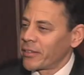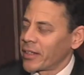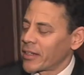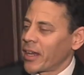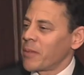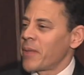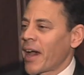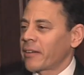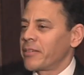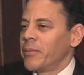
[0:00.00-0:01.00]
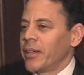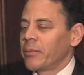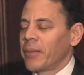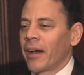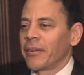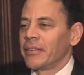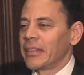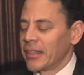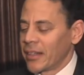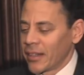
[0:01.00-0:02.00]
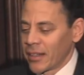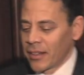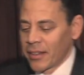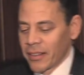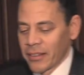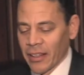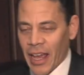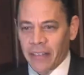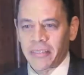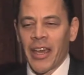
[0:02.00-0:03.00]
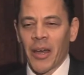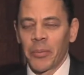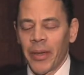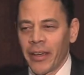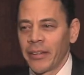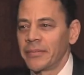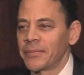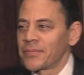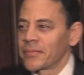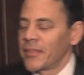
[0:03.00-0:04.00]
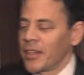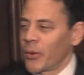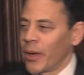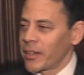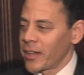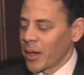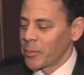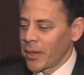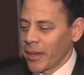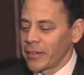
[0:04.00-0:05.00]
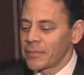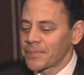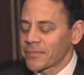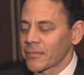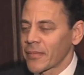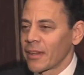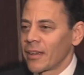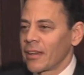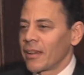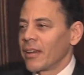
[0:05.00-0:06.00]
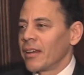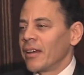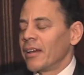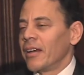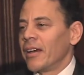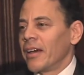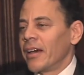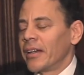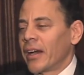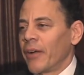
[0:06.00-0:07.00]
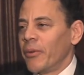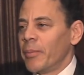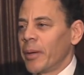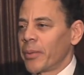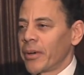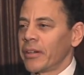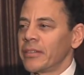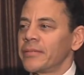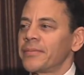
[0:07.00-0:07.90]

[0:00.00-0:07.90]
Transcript: that came back to me about the last campaign, the 08 campaign. And I remember